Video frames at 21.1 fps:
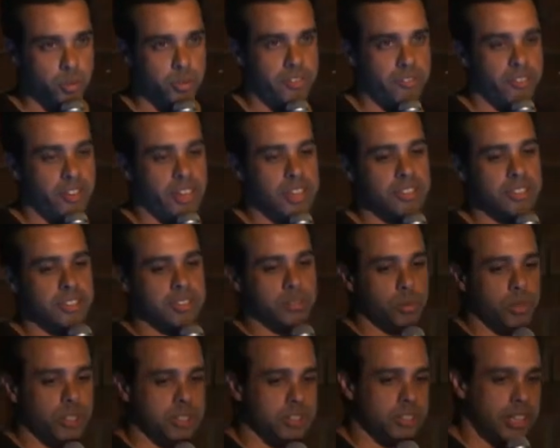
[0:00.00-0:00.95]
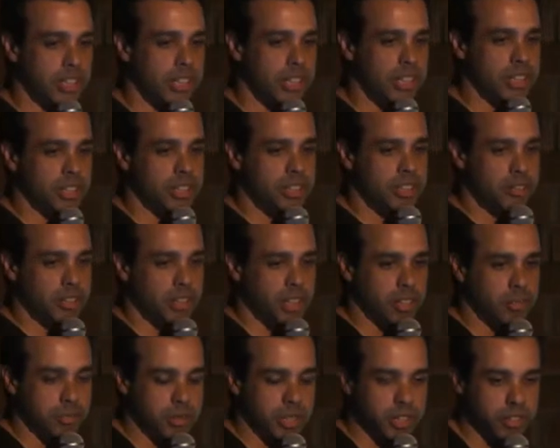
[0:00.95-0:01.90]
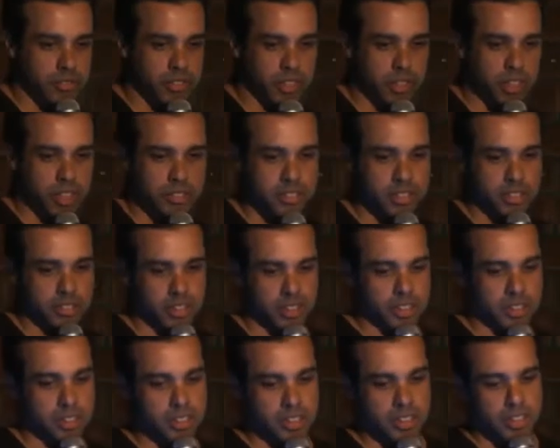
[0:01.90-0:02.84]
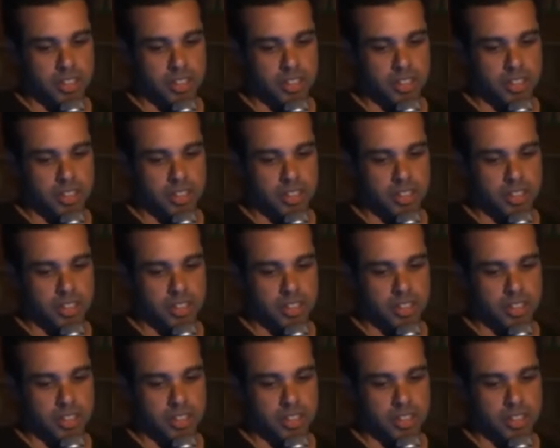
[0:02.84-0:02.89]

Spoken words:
we faced was the development velocity.